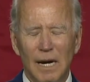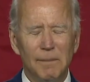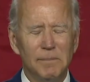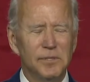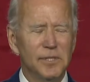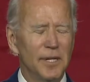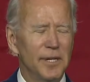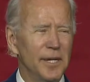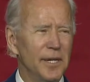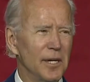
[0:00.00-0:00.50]
I'm
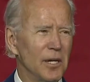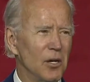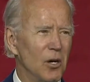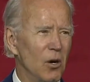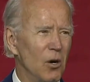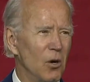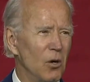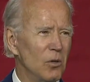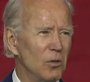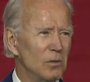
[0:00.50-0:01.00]
setting a
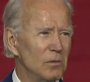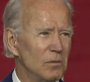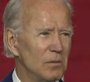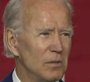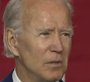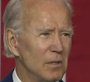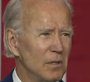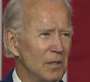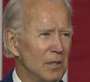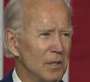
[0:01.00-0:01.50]
goal
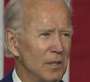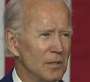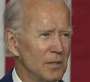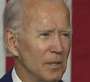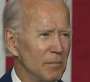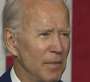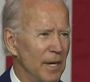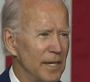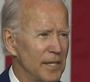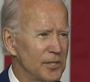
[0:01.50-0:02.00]

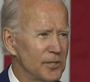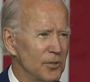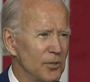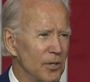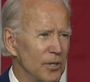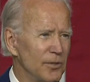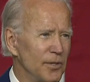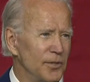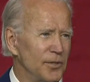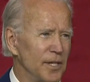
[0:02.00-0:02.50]
to make
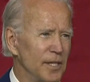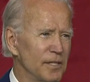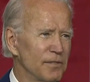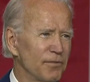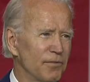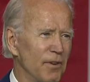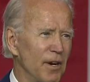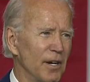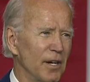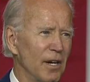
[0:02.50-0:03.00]
sure that these
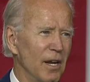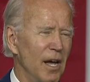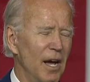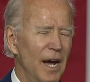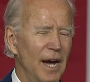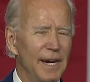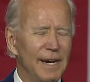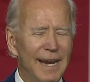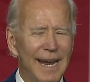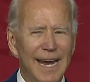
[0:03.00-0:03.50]

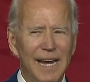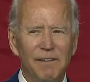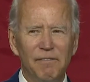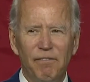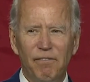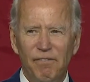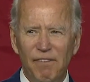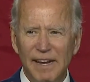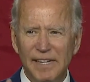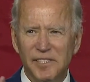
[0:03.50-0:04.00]
frontline and
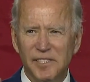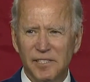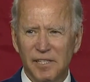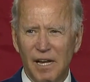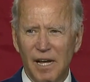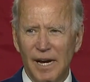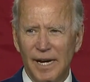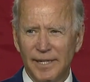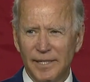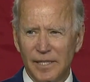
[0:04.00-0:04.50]
fence
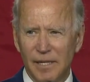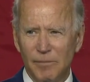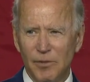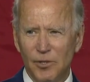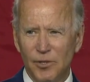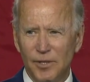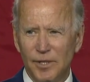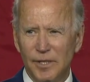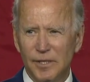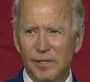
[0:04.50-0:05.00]
line
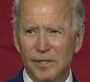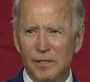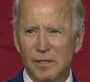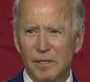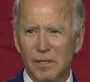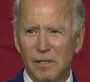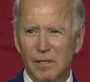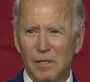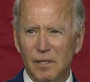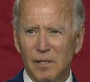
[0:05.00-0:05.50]
communities,
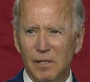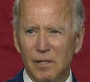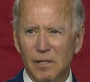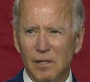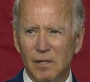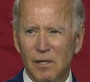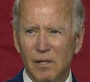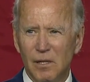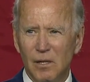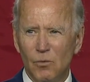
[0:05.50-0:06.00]

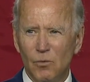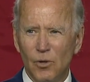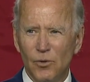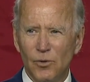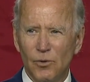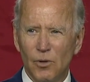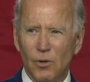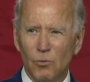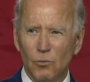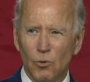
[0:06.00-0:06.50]

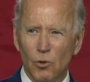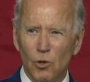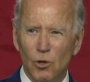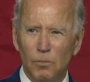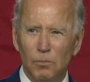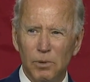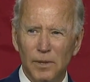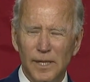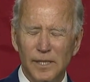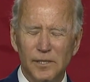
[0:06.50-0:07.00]
whether in rural
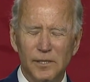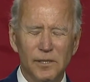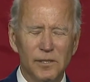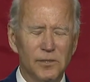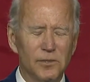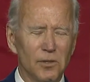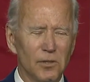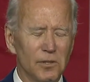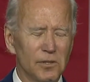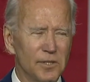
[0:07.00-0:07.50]

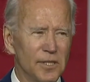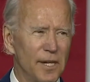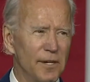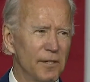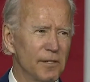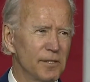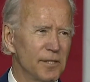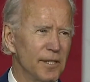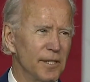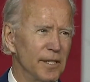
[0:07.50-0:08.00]
places or
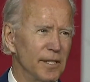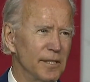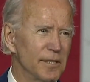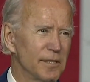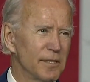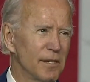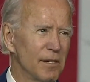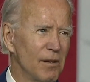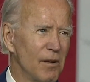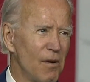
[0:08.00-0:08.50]
center
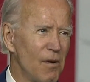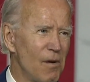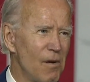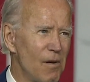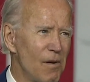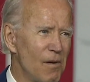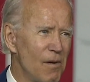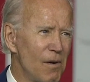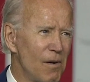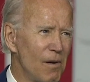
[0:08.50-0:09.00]
cities,
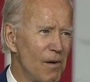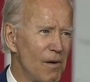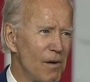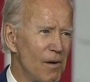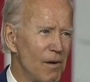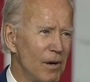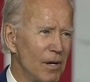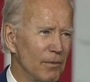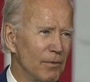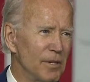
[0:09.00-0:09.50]

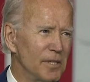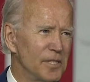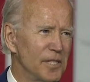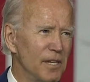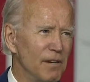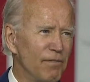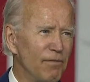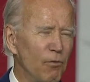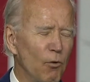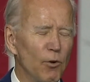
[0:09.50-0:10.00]

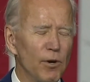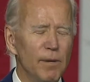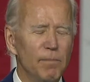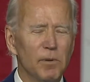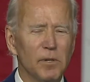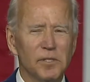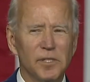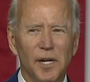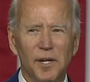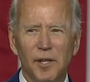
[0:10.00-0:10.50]
receive
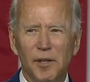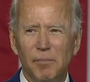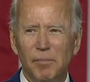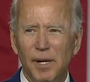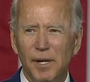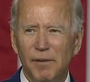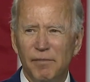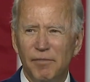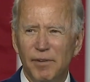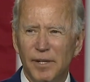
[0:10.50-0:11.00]
40% of the
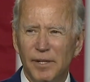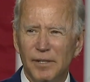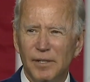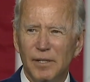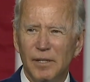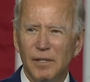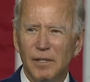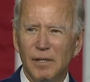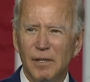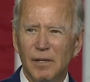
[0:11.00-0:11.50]
benefit
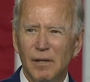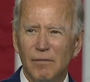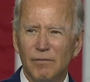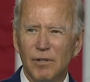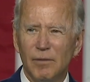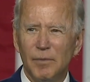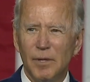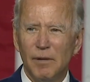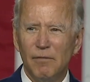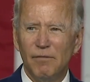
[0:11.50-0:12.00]

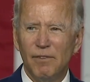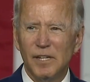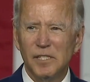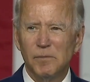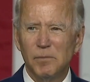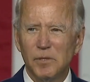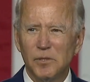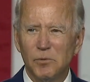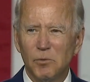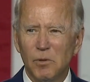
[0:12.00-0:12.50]
from the
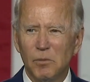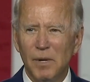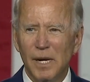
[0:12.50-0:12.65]
investments we're